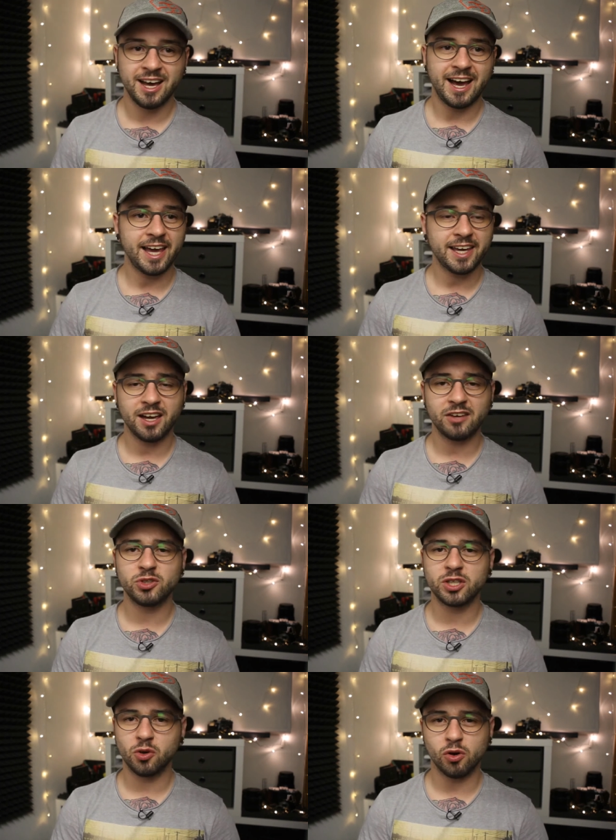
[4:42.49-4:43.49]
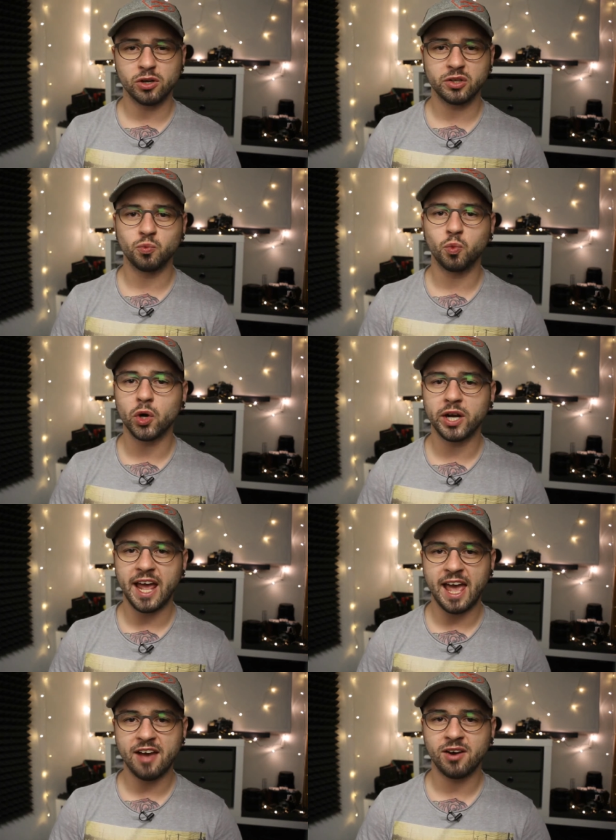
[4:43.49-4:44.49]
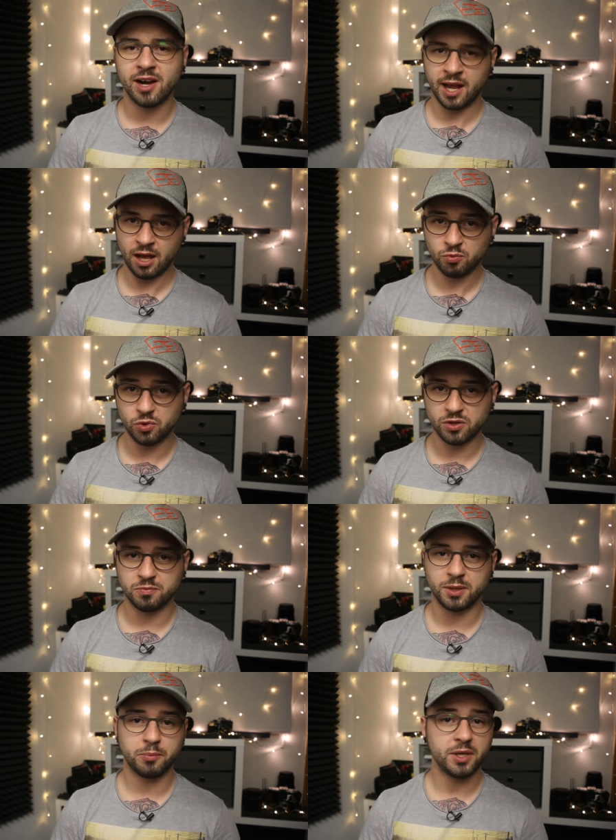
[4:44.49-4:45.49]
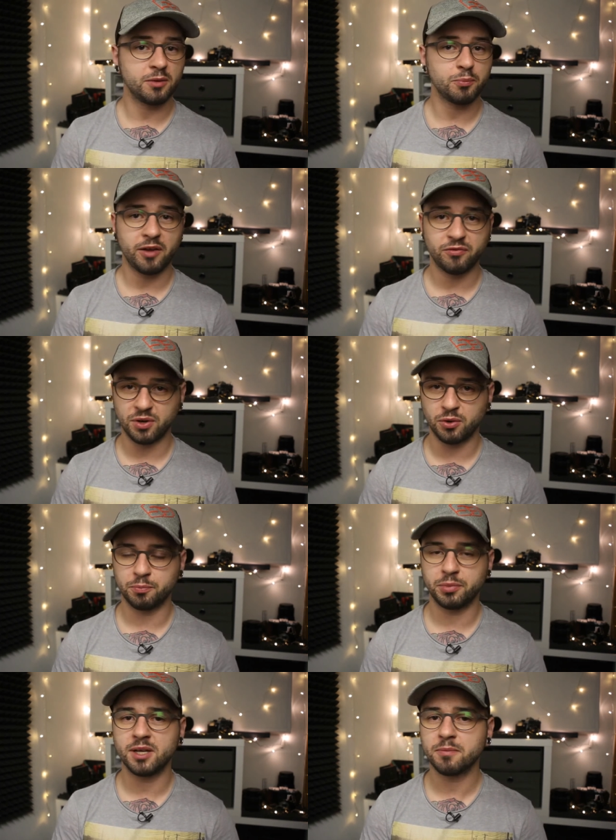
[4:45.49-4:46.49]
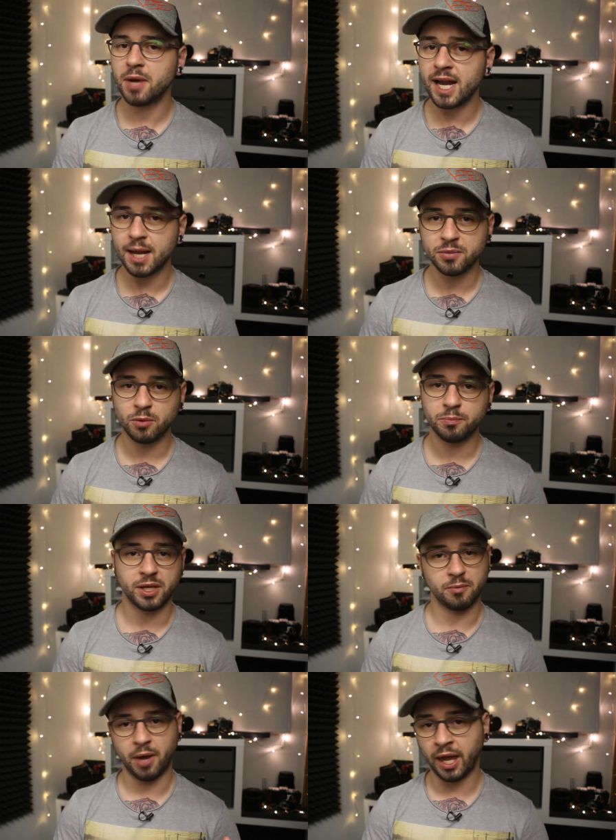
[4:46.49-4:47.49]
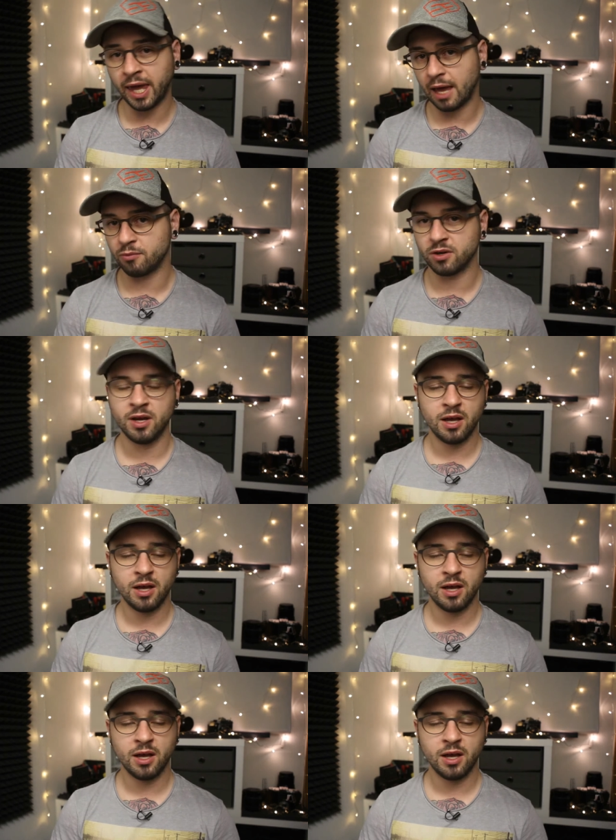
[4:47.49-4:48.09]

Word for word: I can record in whatever I have with me, be it my phone, be it my laptop, be it my camera,